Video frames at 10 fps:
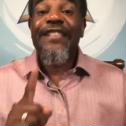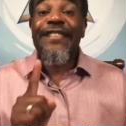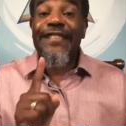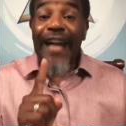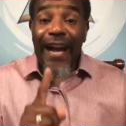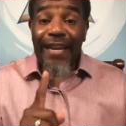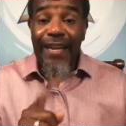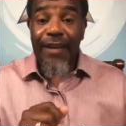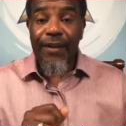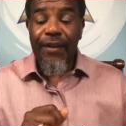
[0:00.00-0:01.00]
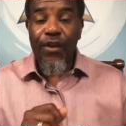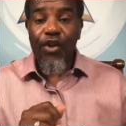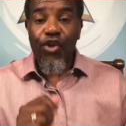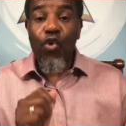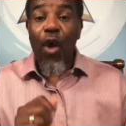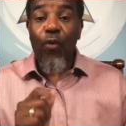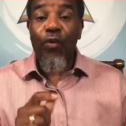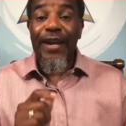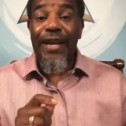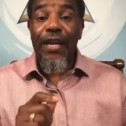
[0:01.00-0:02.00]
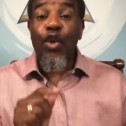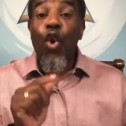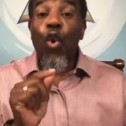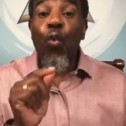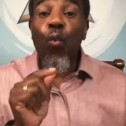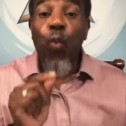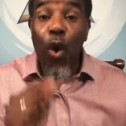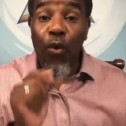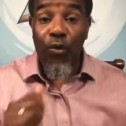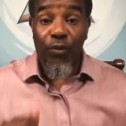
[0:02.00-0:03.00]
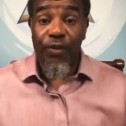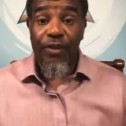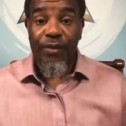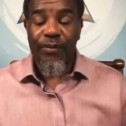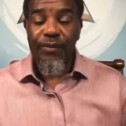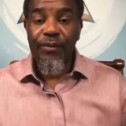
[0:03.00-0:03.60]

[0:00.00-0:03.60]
Studying, you are reading words.